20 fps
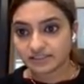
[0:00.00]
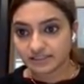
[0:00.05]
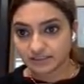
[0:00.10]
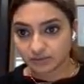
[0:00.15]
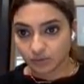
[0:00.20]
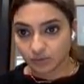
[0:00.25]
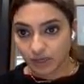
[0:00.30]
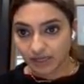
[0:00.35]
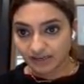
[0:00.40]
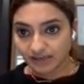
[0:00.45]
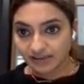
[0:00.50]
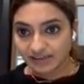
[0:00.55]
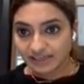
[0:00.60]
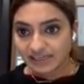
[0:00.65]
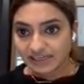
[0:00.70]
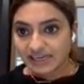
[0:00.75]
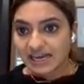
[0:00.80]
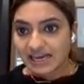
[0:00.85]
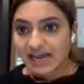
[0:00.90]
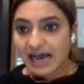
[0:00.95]
as well.
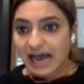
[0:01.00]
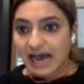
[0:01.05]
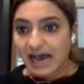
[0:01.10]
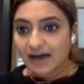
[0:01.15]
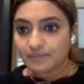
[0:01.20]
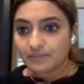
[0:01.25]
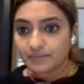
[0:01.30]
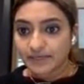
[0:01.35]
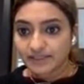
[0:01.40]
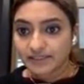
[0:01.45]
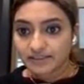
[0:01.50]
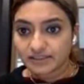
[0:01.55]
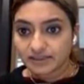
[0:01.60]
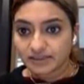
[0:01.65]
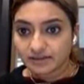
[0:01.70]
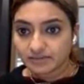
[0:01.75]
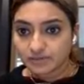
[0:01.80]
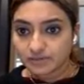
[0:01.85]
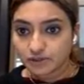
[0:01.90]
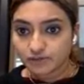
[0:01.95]
In
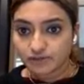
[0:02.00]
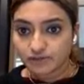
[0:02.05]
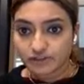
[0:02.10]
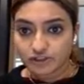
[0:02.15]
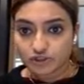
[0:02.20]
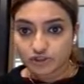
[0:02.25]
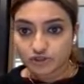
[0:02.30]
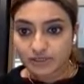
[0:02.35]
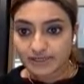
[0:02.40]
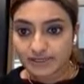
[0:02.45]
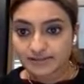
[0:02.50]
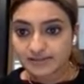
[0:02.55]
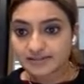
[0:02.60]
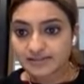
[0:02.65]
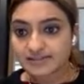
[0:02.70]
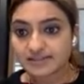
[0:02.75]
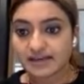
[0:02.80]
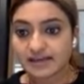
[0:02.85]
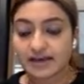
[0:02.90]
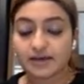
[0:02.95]
terms of the strengths,